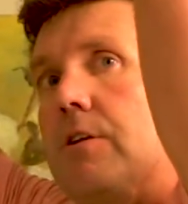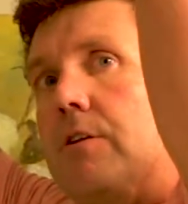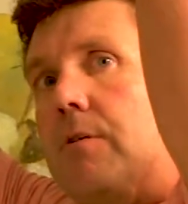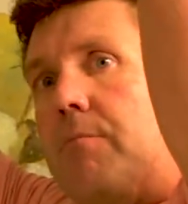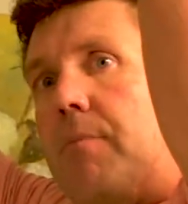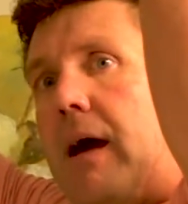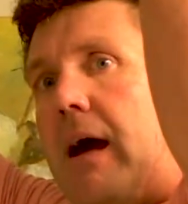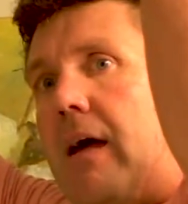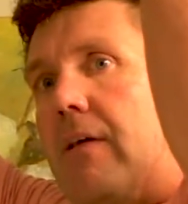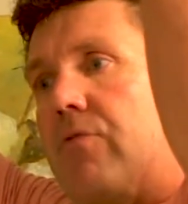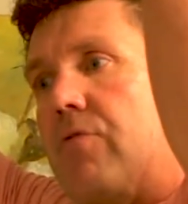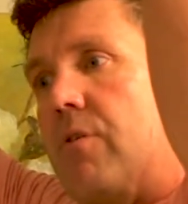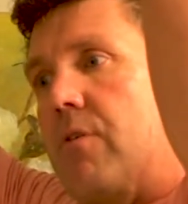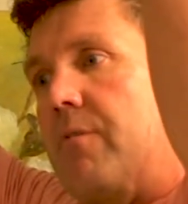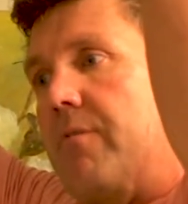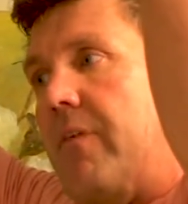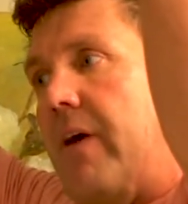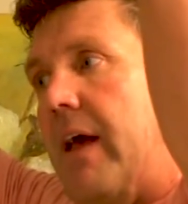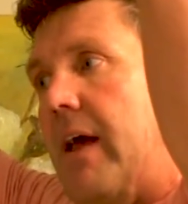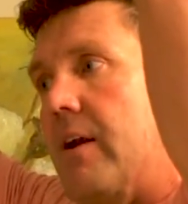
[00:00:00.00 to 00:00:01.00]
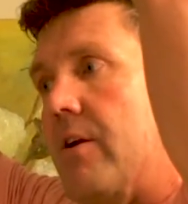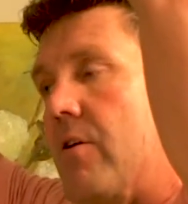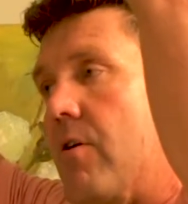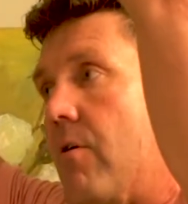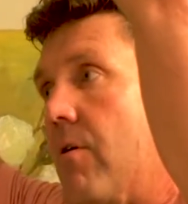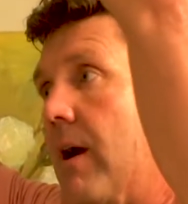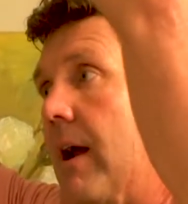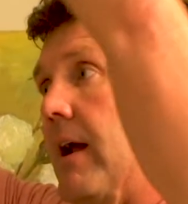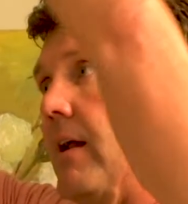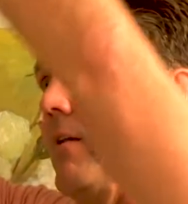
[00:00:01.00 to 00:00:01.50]
through the bathroom fan
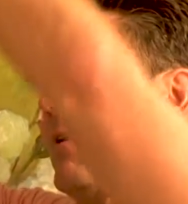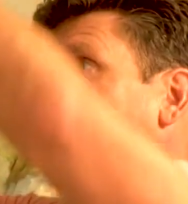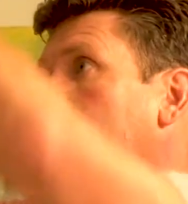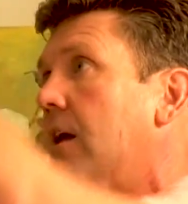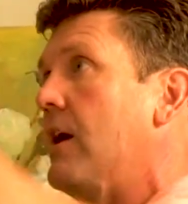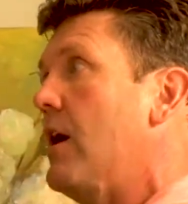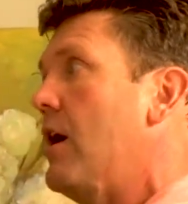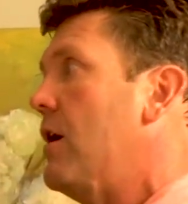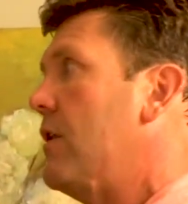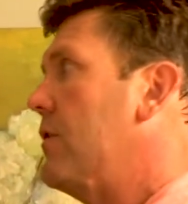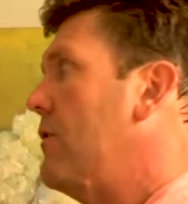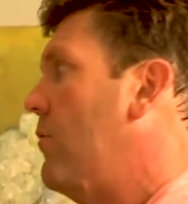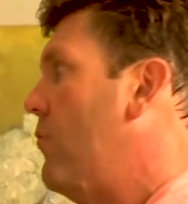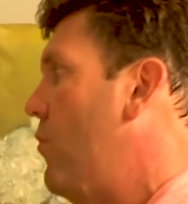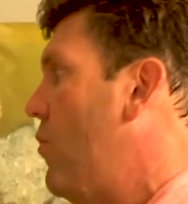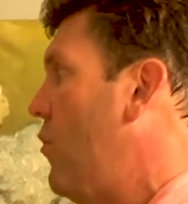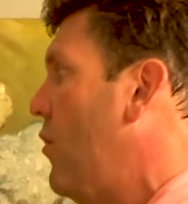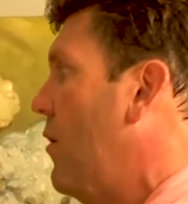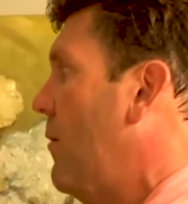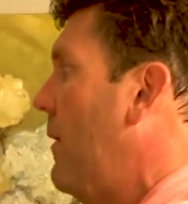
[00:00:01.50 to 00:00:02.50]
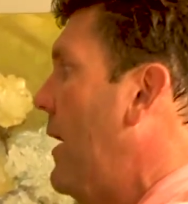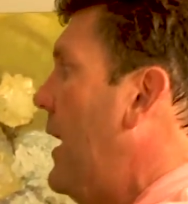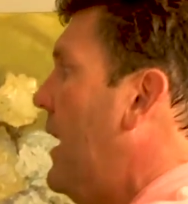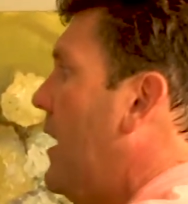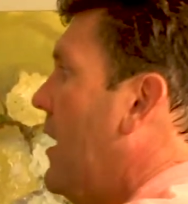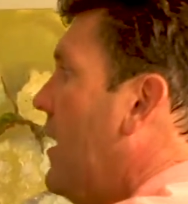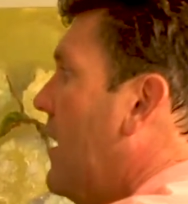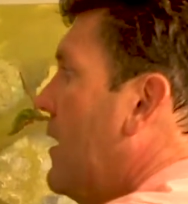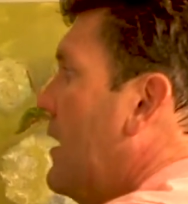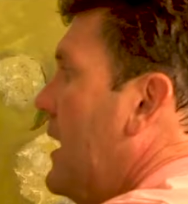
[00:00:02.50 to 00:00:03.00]
correctly, the warm
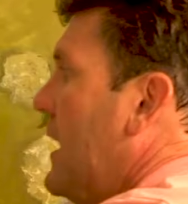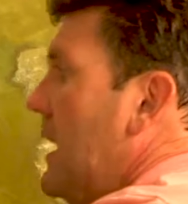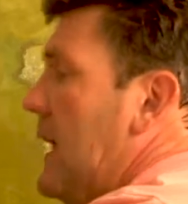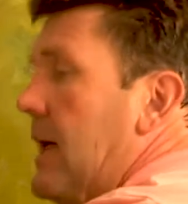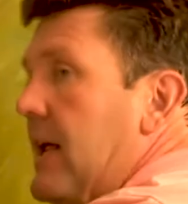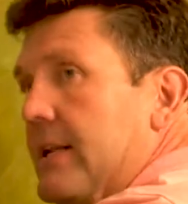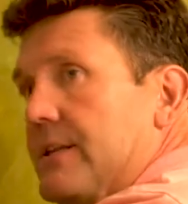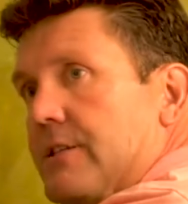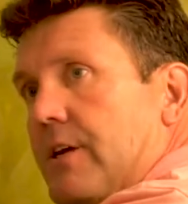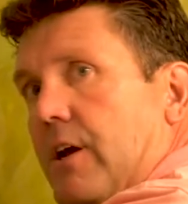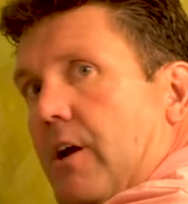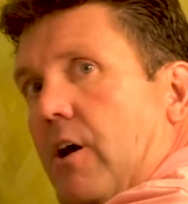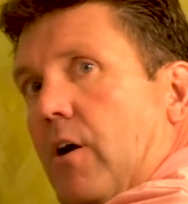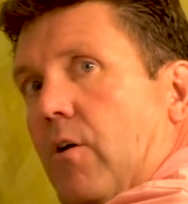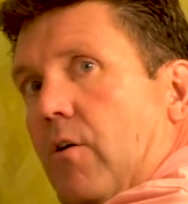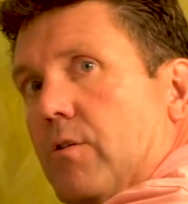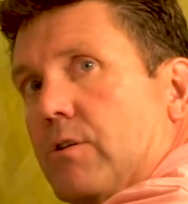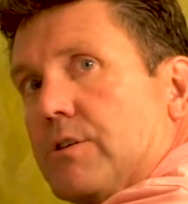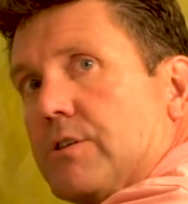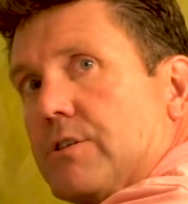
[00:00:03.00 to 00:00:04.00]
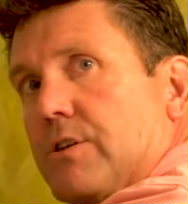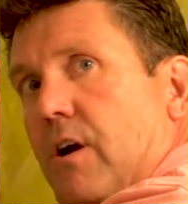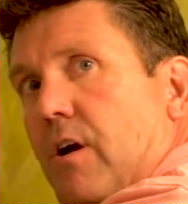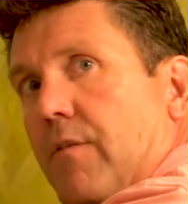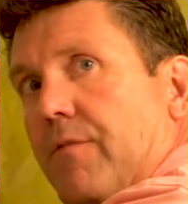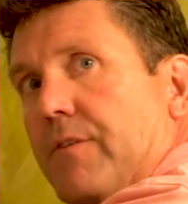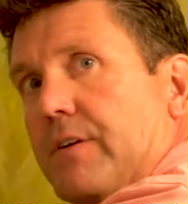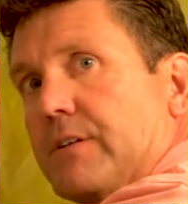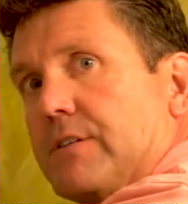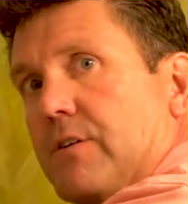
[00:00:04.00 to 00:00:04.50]
air hits a cold
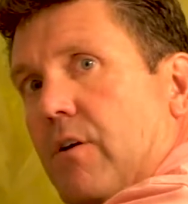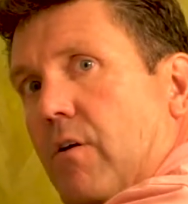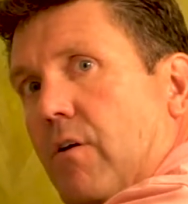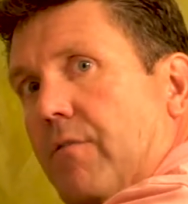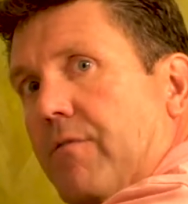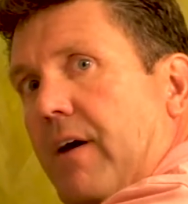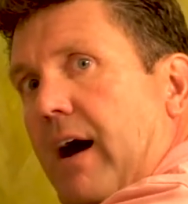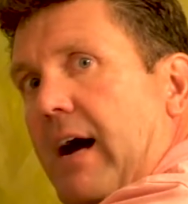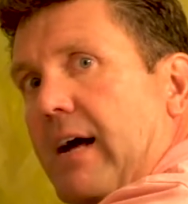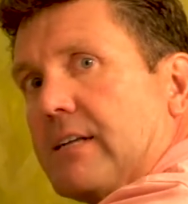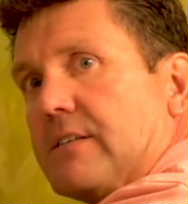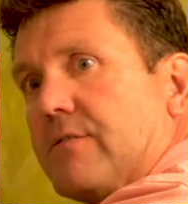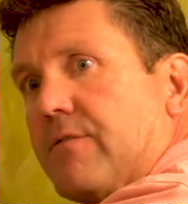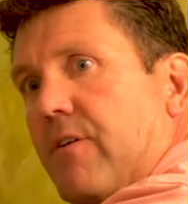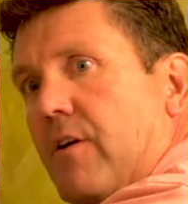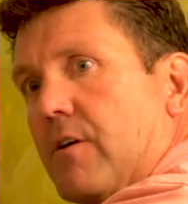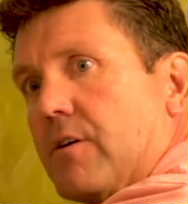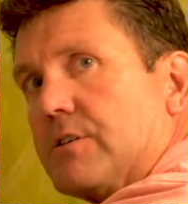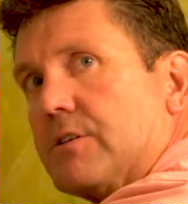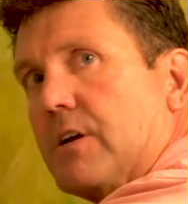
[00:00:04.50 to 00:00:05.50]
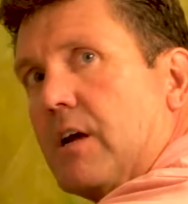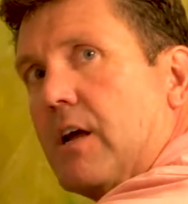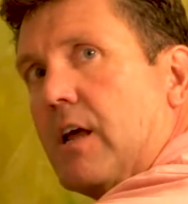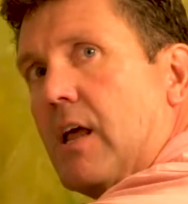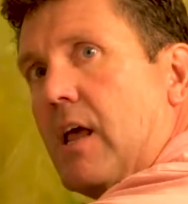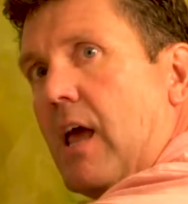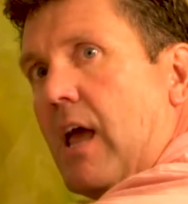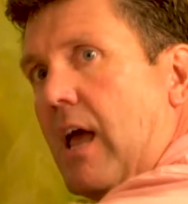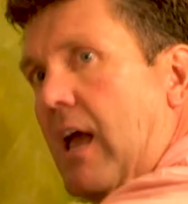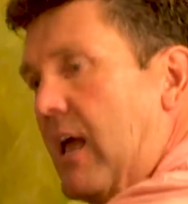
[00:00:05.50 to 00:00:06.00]
surface or vice versa,
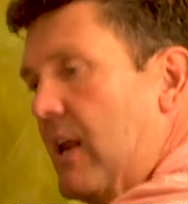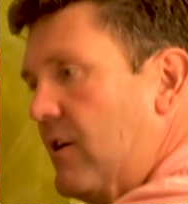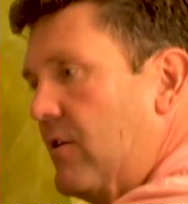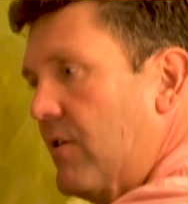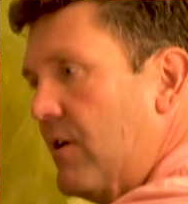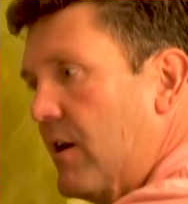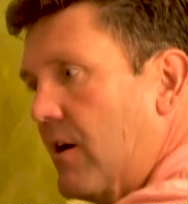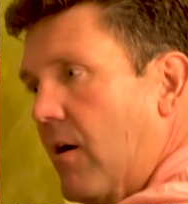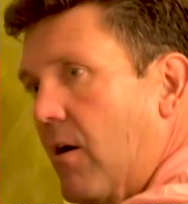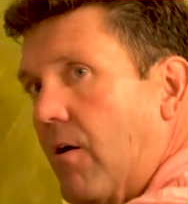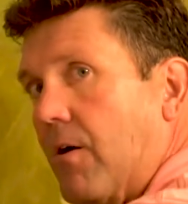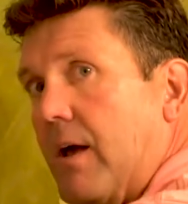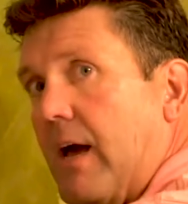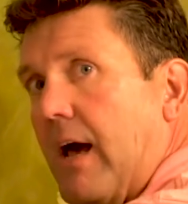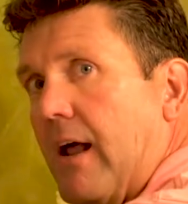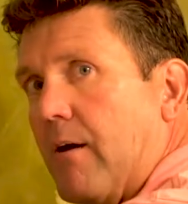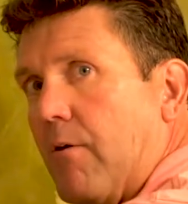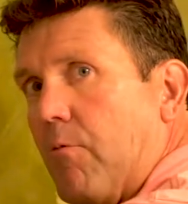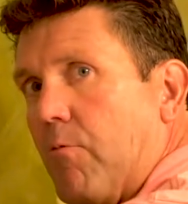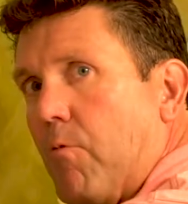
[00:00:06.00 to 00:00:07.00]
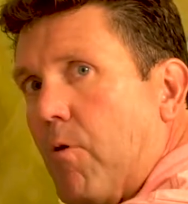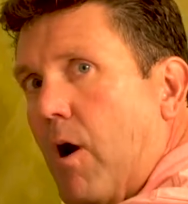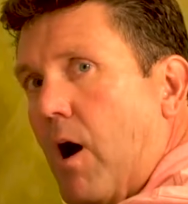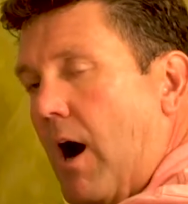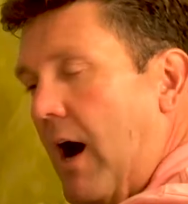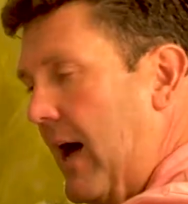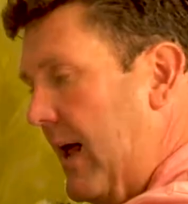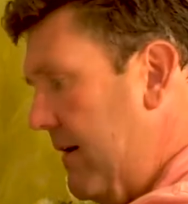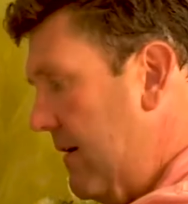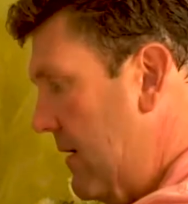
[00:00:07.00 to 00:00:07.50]
and you get all kind of
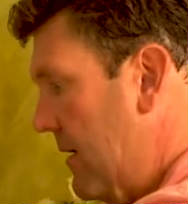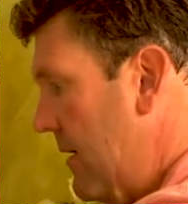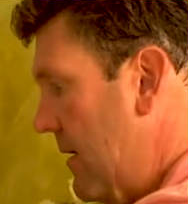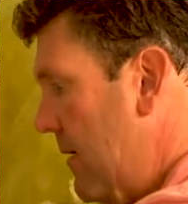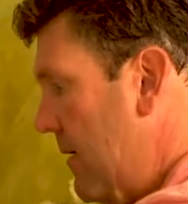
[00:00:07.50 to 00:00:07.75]
rot,